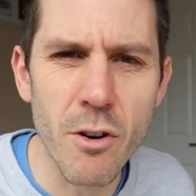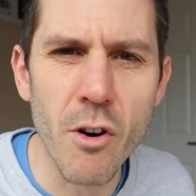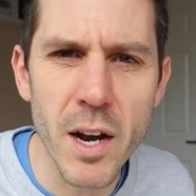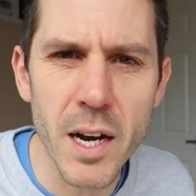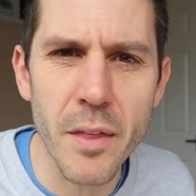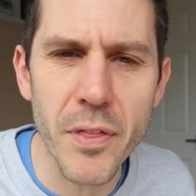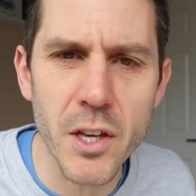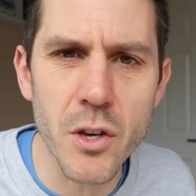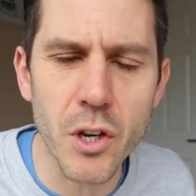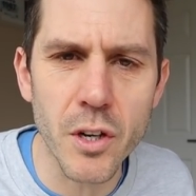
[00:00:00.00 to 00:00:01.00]
really
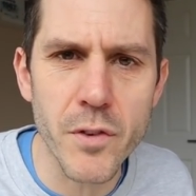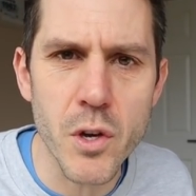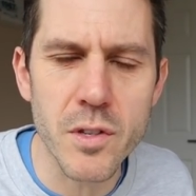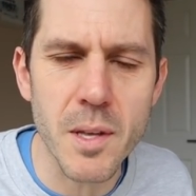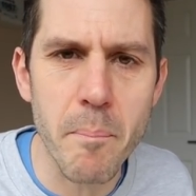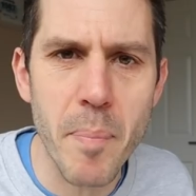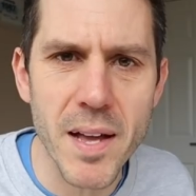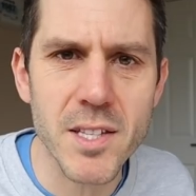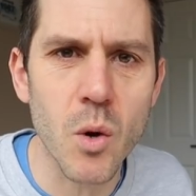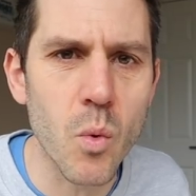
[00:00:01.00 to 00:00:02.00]
think you could have used a
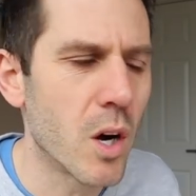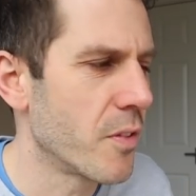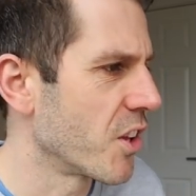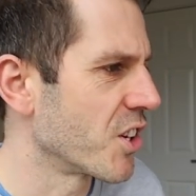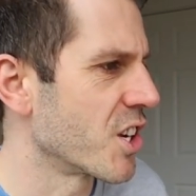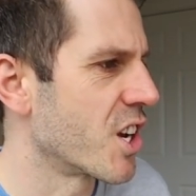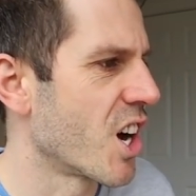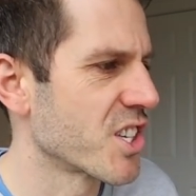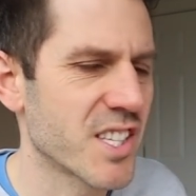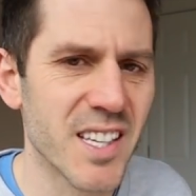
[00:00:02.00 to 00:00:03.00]
better word than
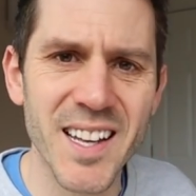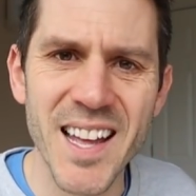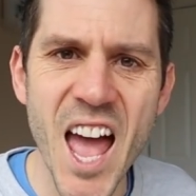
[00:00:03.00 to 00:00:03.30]
gusset.